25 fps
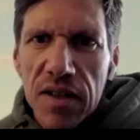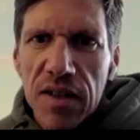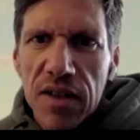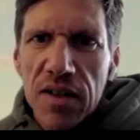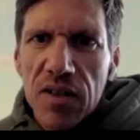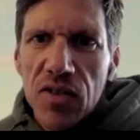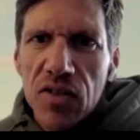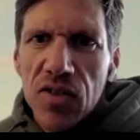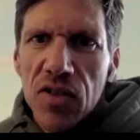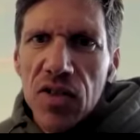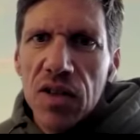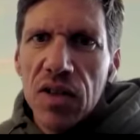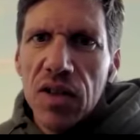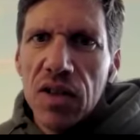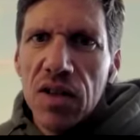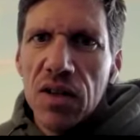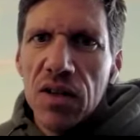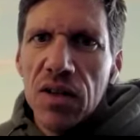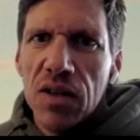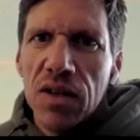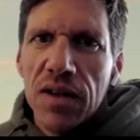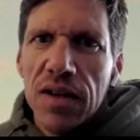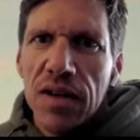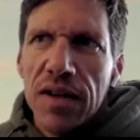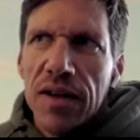So
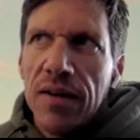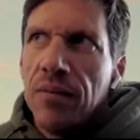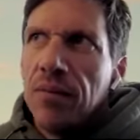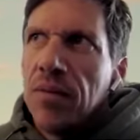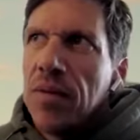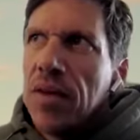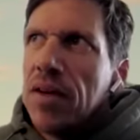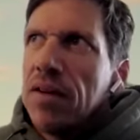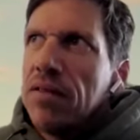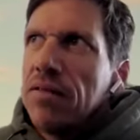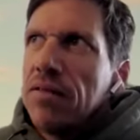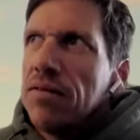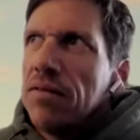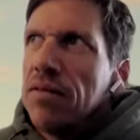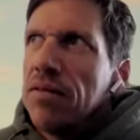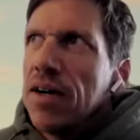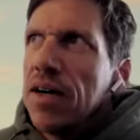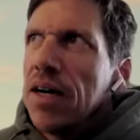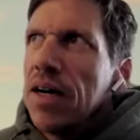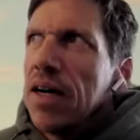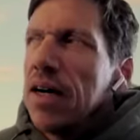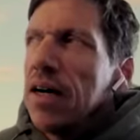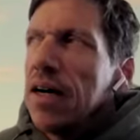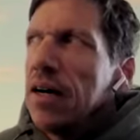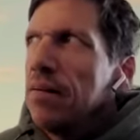
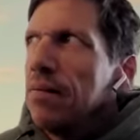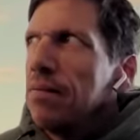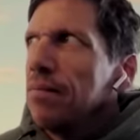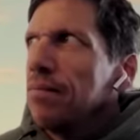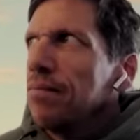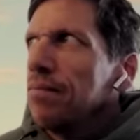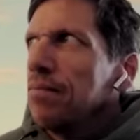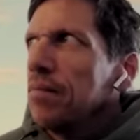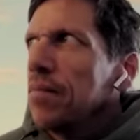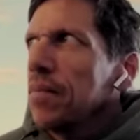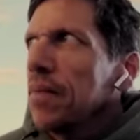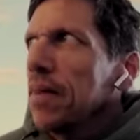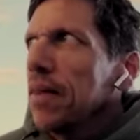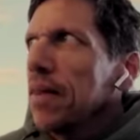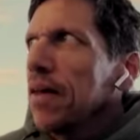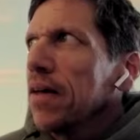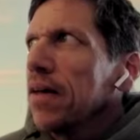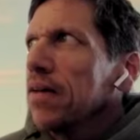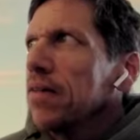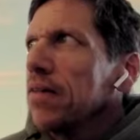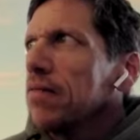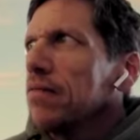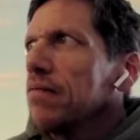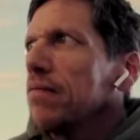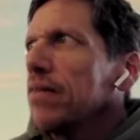
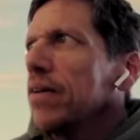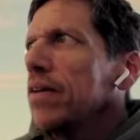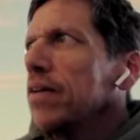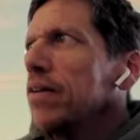when